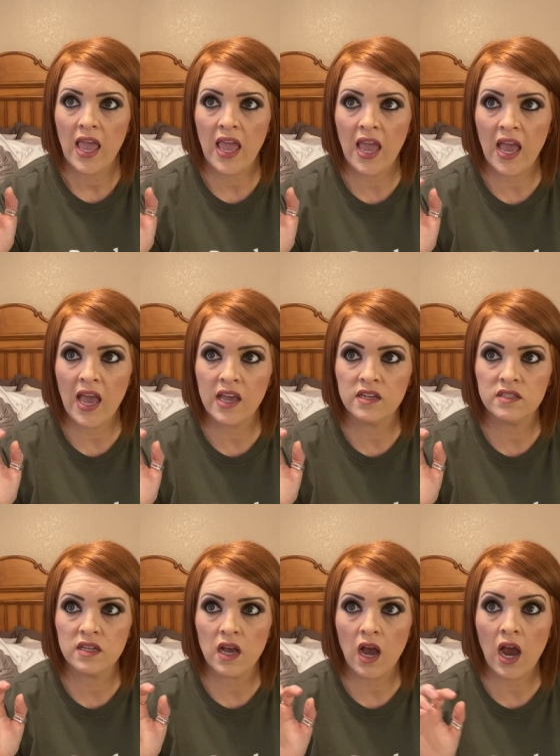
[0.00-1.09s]

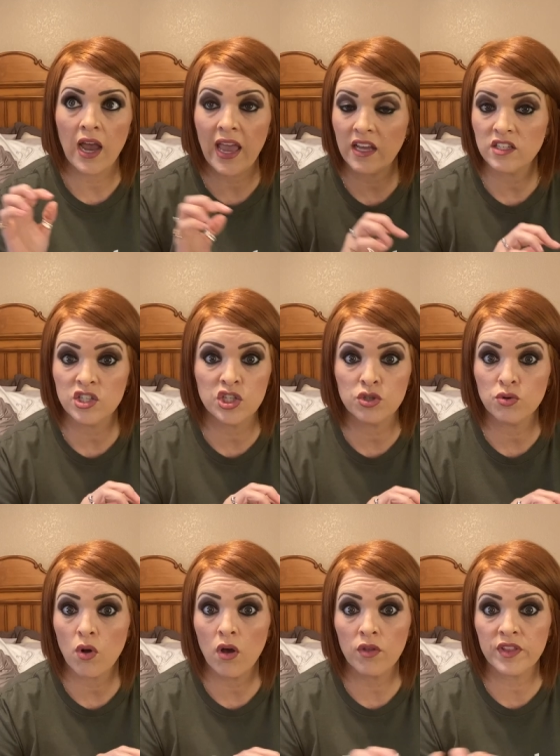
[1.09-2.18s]
and I had to do
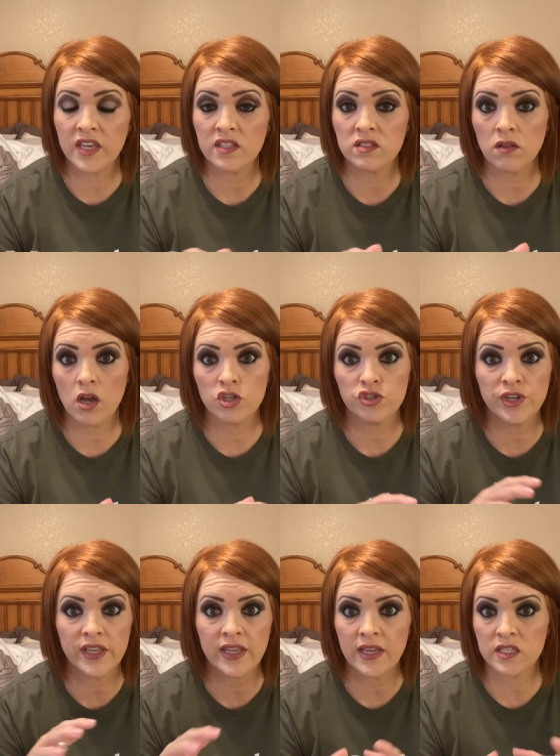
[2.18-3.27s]
all the kids' laundry
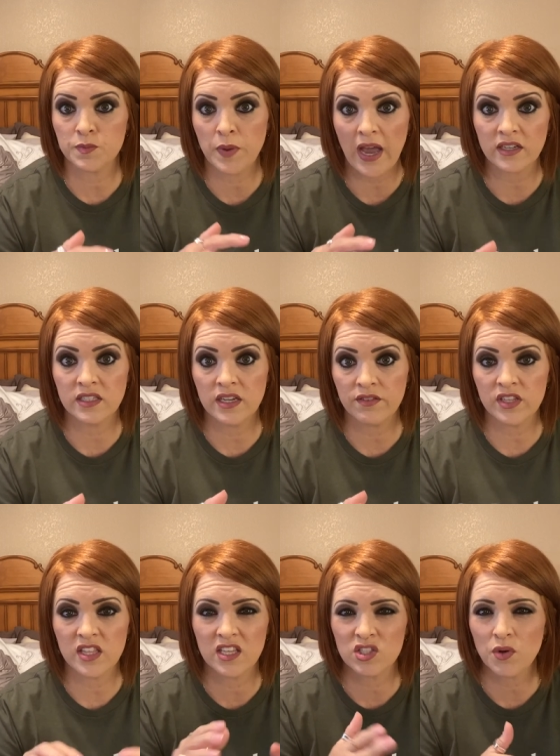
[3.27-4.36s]
and get us packed and
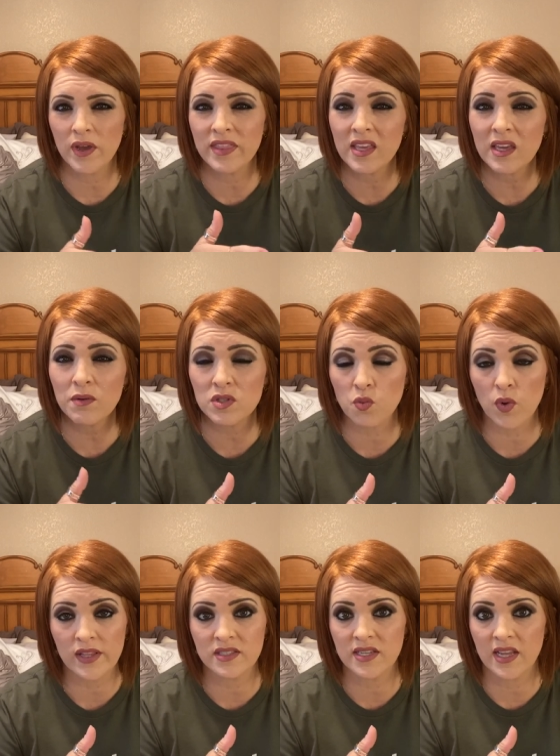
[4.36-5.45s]
everything. So I think it was
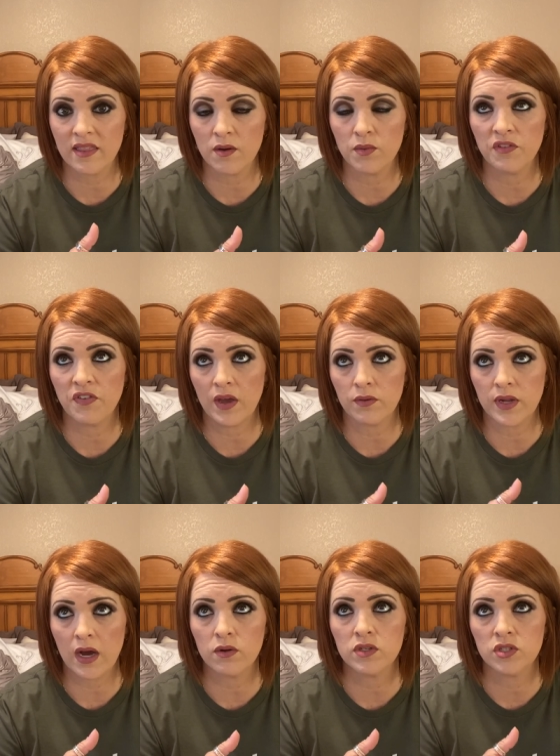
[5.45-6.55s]
Wednesday that we found
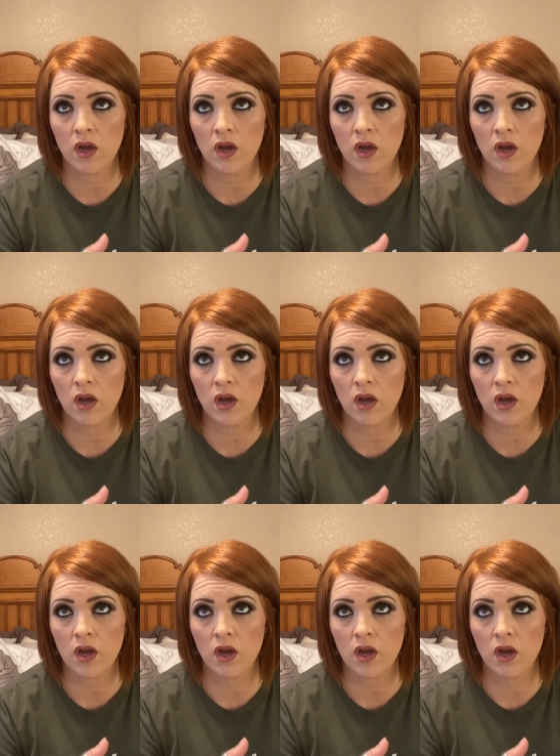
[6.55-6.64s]
out and